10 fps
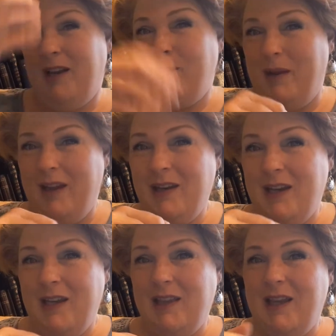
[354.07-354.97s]
a
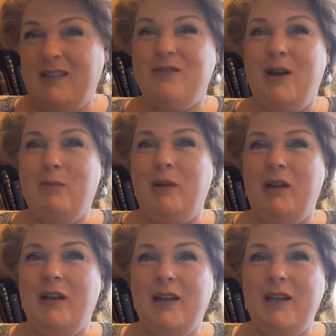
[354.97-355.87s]
Band-Aid that had dried
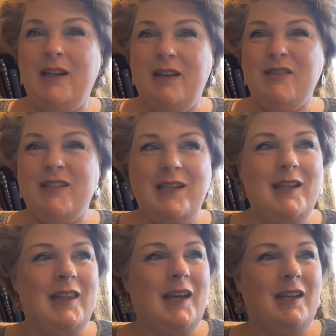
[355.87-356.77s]
blood on it and how
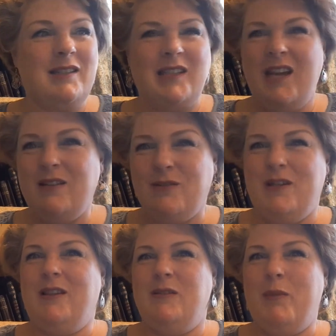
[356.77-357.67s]
stinky that gets? Yeah, because there's
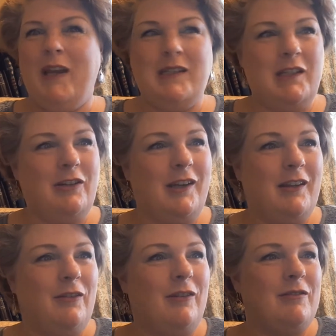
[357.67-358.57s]
like this bacteria
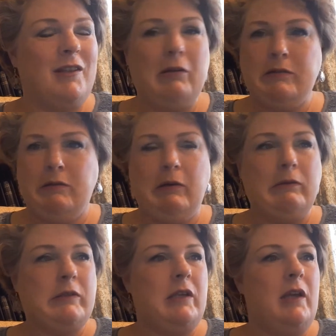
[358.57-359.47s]
that grows in there. It's
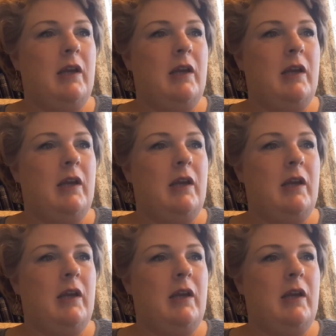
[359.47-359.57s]
gross.